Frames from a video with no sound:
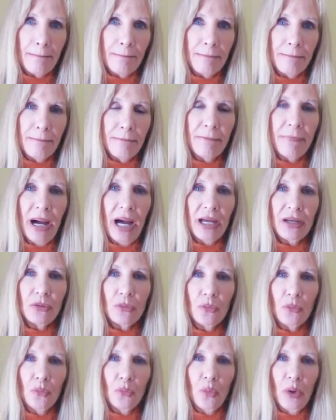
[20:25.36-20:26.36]
But
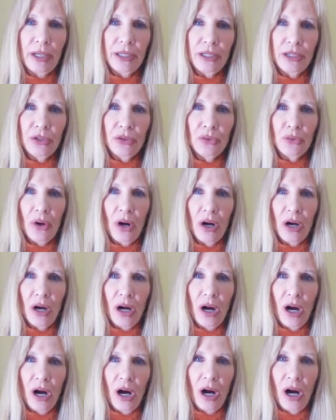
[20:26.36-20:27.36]
when you
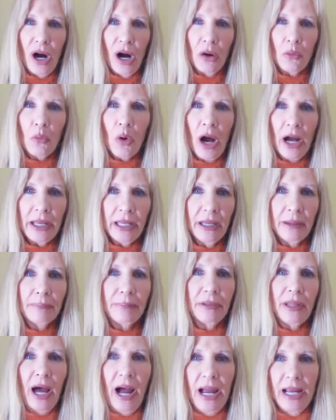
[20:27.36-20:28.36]
are walking
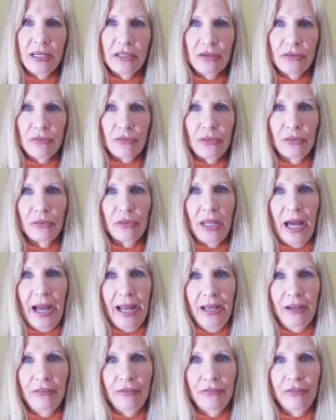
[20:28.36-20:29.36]
blind through
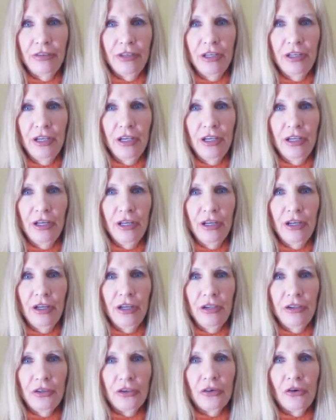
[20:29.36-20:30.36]
life,
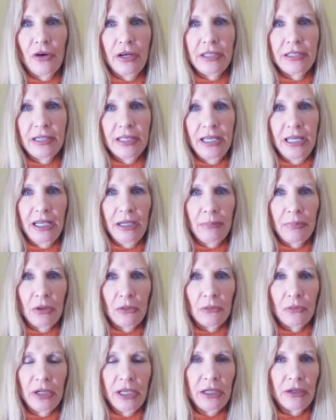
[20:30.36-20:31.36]
you're going to keep
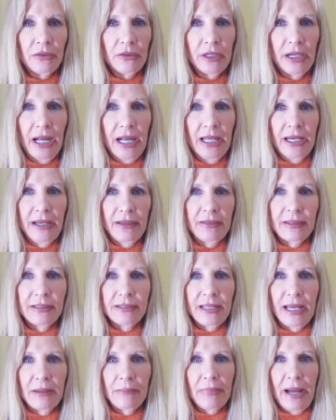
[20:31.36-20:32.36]
recreating the
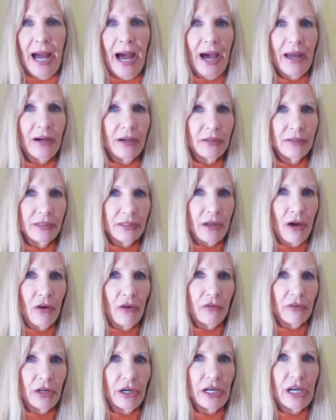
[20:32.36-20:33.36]
same patterns
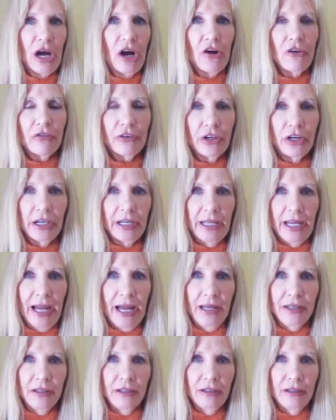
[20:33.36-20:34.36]
over and over
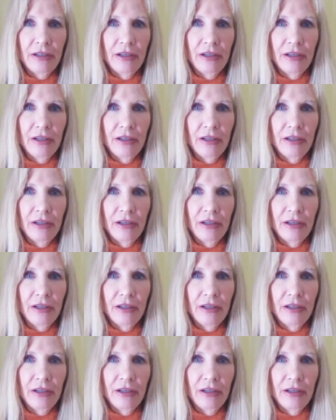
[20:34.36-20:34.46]
again.